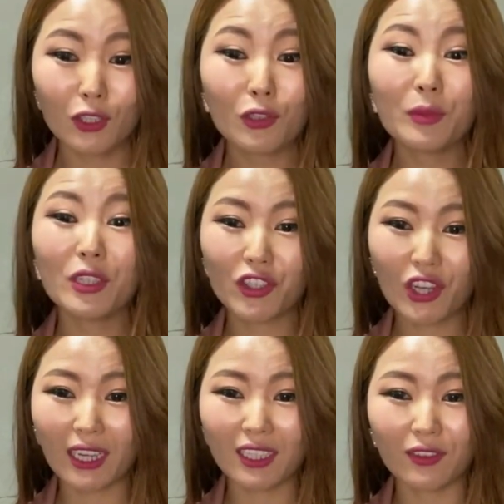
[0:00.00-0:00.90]
to be right.
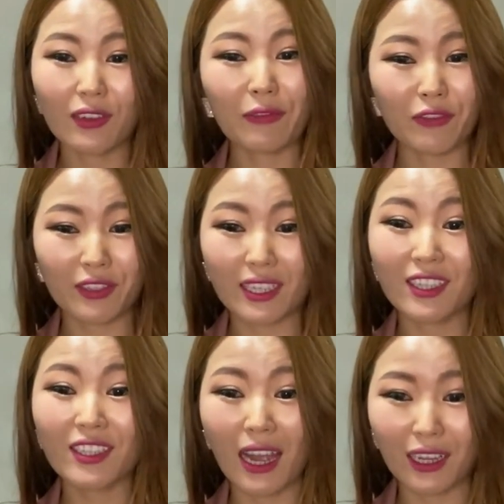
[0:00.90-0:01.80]
checked refugee
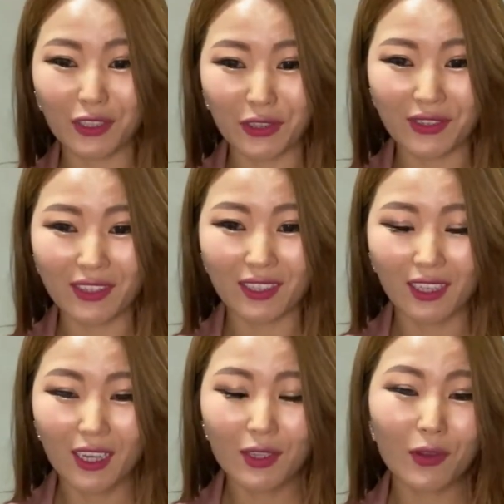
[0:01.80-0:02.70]
status.
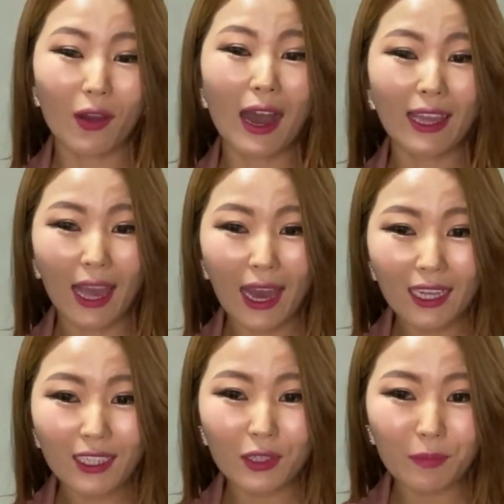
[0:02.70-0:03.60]
So I
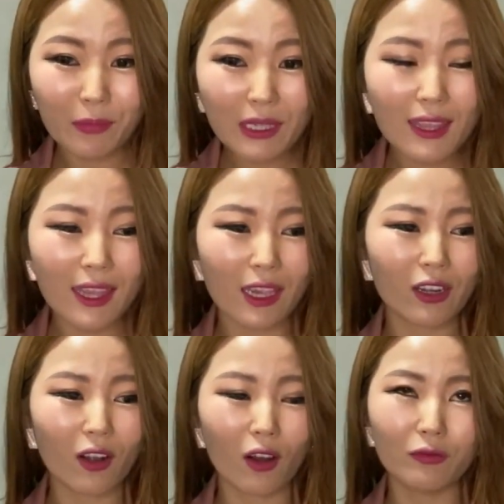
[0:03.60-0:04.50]
had to be
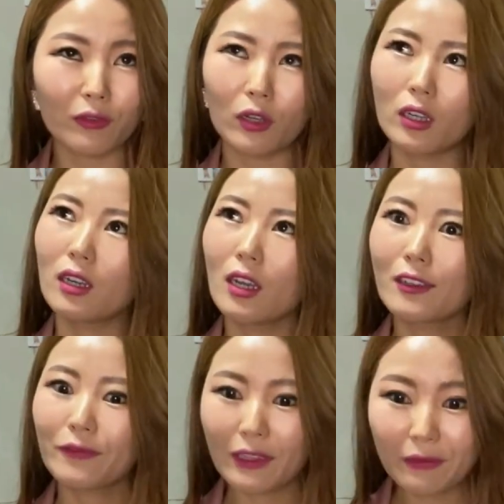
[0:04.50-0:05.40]
there over
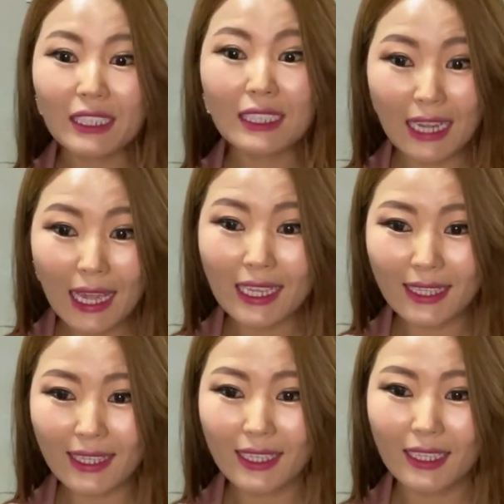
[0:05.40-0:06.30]
50
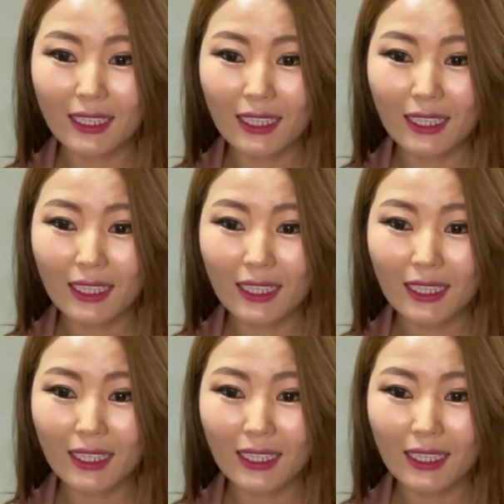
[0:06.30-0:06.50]
days.